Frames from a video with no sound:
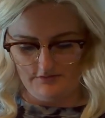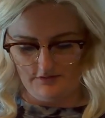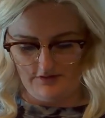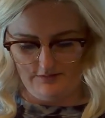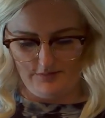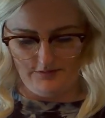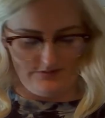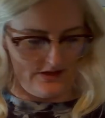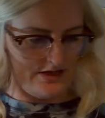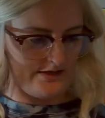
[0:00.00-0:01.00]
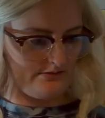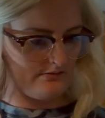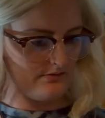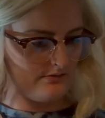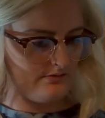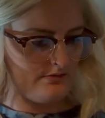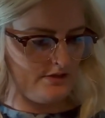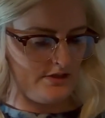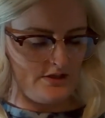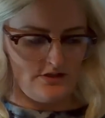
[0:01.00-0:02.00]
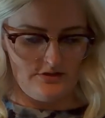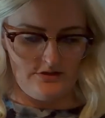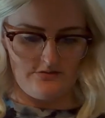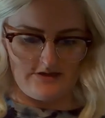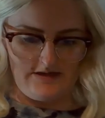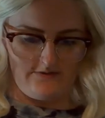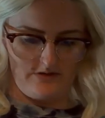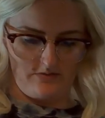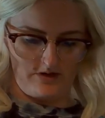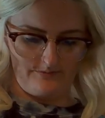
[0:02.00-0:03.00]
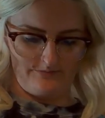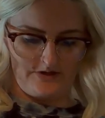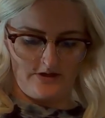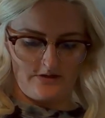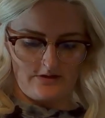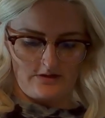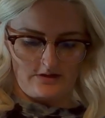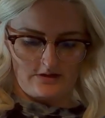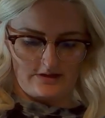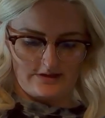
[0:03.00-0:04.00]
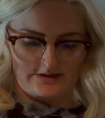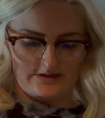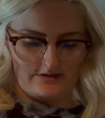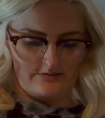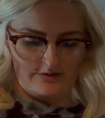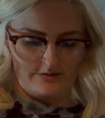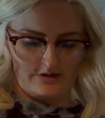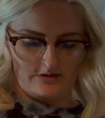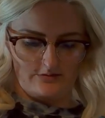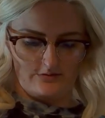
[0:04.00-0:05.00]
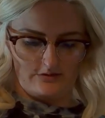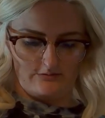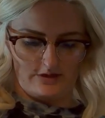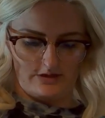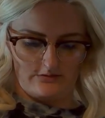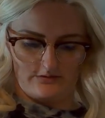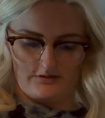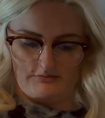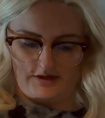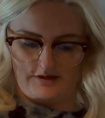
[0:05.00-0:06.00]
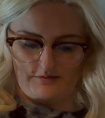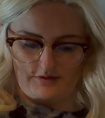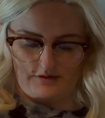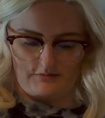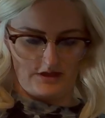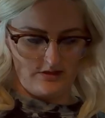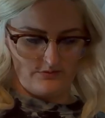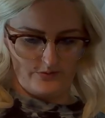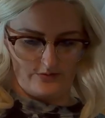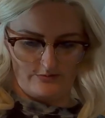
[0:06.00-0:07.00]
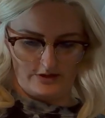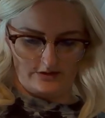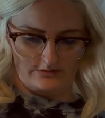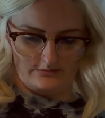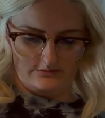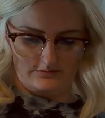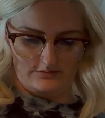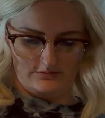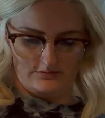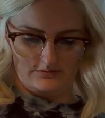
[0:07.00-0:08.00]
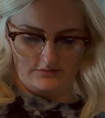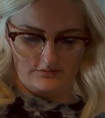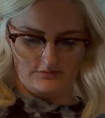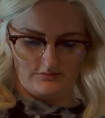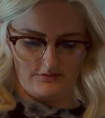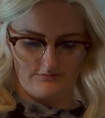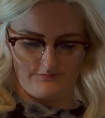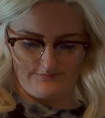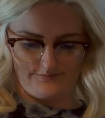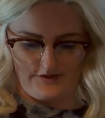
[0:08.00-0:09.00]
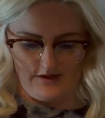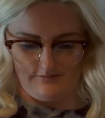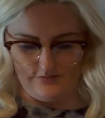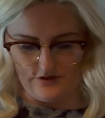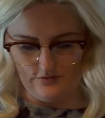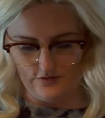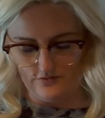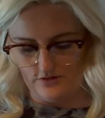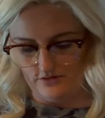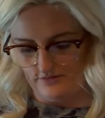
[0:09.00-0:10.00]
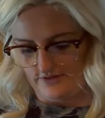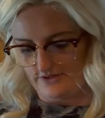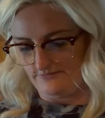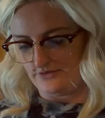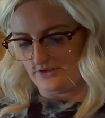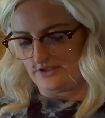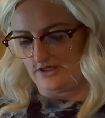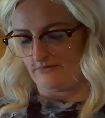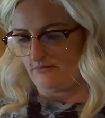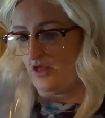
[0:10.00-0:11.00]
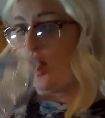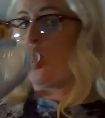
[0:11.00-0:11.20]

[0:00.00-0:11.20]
Zero that puppy out. 271. Let's see where we go with one bottle. Oh, I think we're going to make it with one bottle. Oh, yep, too much water already. Look at that.